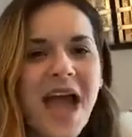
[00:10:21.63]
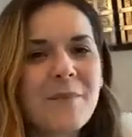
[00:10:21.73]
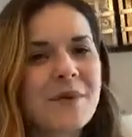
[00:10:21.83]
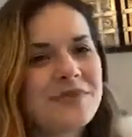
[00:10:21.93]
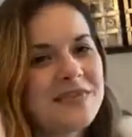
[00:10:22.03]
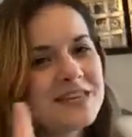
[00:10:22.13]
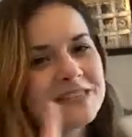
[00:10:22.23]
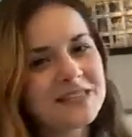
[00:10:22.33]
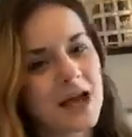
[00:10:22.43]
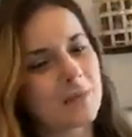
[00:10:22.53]
but this
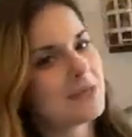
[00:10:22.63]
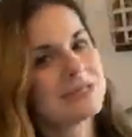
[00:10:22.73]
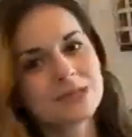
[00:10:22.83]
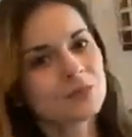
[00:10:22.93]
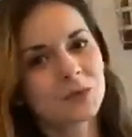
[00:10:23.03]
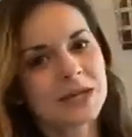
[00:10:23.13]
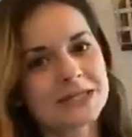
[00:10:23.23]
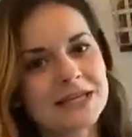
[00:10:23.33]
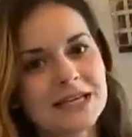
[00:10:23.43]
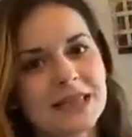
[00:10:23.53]
time he didn't run
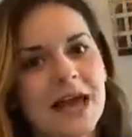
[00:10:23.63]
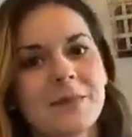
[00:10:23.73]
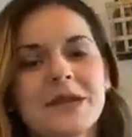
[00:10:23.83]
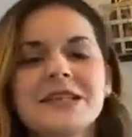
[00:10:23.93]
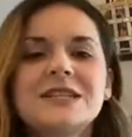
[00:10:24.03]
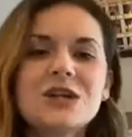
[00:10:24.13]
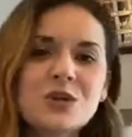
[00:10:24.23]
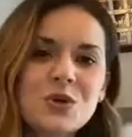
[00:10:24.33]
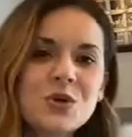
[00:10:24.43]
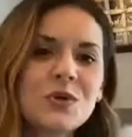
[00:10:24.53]
to Eli because he
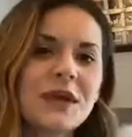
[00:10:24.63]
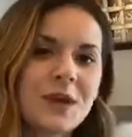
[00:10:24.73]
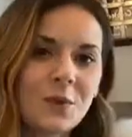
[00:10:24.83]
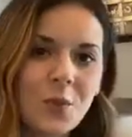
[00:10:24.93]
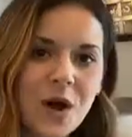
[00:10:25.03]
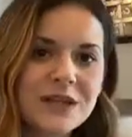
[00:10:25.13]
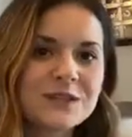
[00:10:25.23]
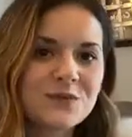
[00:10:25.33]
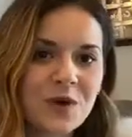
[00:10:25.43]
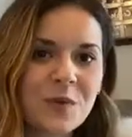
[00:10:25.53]
knew that it
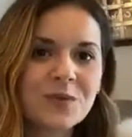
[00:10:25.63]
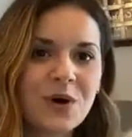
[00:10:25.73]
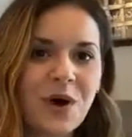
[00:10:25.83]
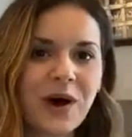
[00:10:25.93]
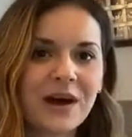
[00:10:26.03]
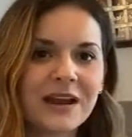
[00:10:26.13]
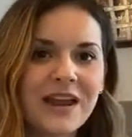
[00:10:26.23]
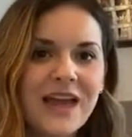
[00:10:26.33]
was from God.